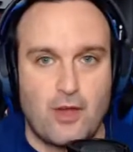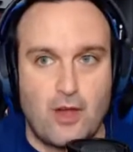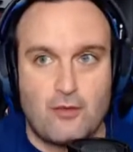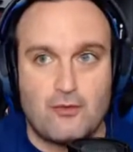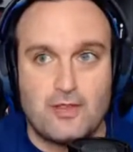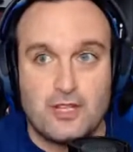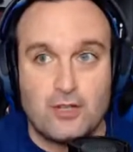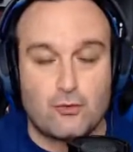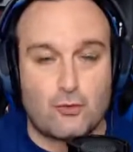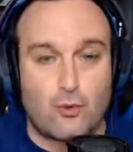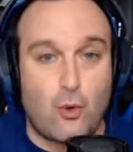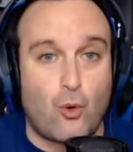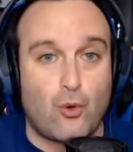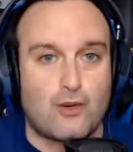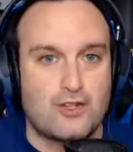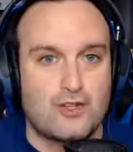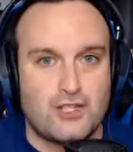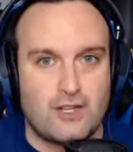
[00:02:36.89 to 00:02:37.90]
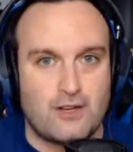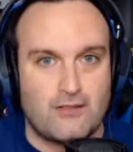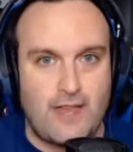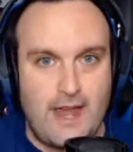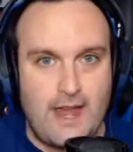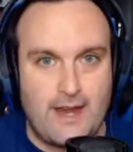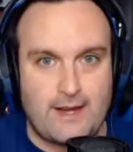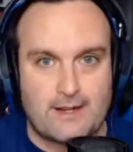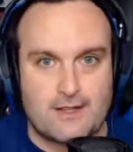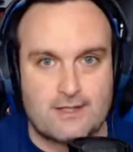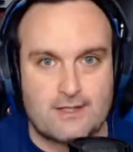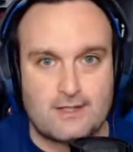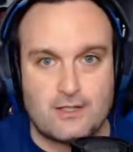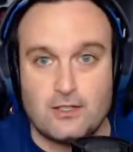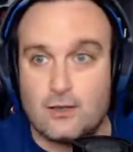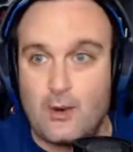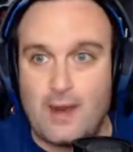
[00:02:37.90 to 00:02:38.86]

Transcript: of the origin of the Hex.